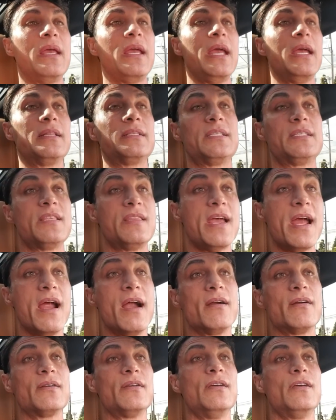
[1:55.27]
It's
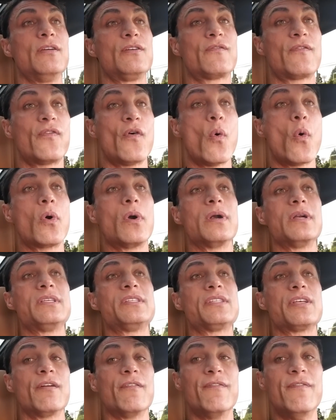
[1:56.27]
there for
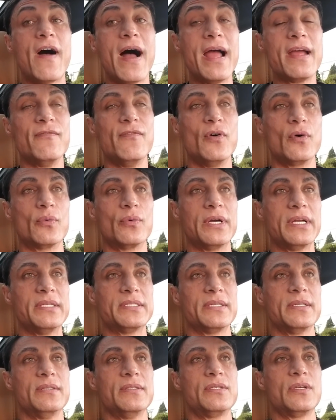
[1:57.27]
survival
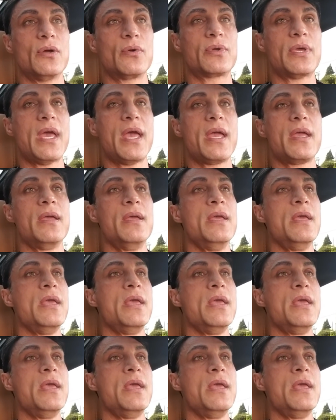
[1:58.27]
reasons, okay?